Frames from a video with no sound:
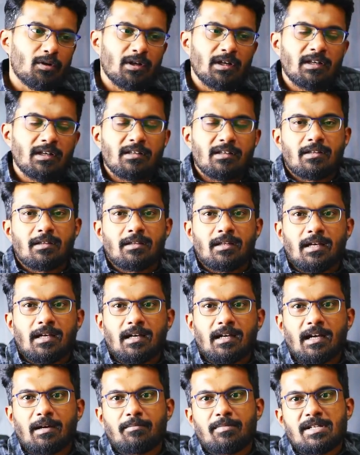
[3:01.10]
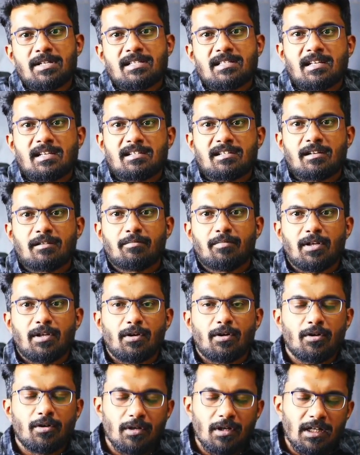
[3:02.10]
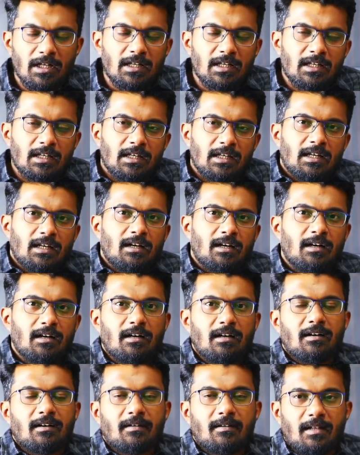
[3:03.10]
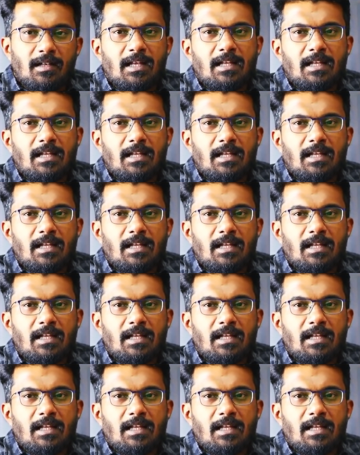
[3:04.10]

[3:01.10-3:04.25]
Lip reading: in the comment section below. As